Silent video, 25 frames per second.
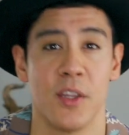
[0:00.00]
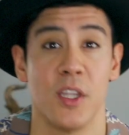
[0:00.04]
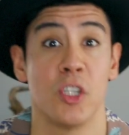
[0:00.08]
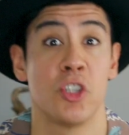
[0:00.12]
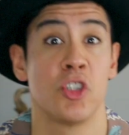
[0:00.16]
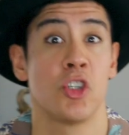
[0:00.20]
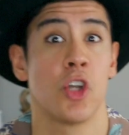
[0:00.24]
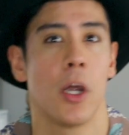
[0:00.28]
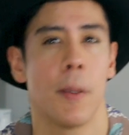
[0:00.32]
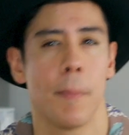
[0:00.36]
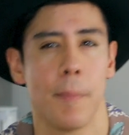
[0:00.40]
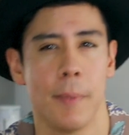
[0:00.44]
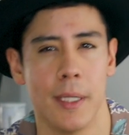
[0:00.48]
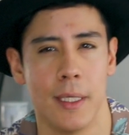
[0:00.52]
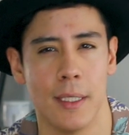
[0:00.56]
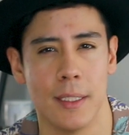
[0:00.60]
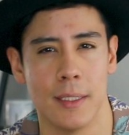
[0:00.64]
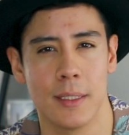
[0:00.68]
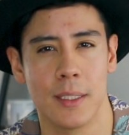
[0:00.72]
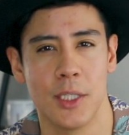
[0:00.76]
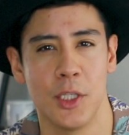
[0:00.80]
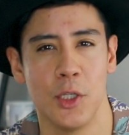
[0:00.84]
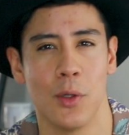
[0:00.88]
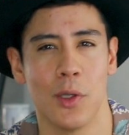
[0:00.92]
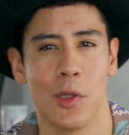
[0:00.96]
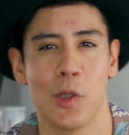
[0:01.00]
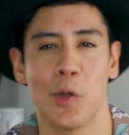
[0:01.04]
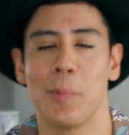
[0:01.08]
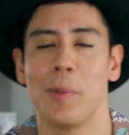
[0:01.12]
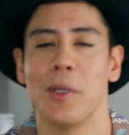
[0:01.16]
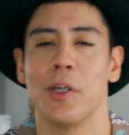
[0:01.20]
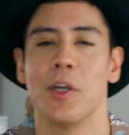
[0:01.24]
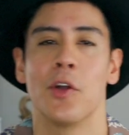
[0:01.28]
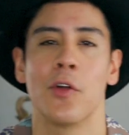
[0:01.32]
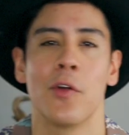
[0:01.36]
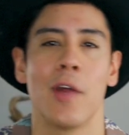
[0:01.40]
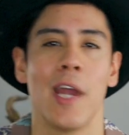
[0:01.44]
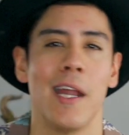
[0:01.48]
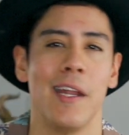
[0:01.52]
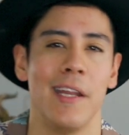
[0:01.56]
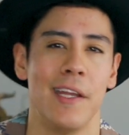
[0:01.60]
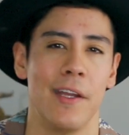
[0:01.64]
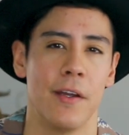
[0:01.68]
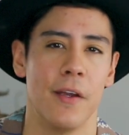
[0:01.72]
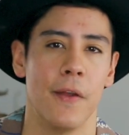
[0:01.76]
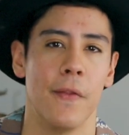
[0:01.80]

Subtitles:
the sharpness, you know, a little bit of grain here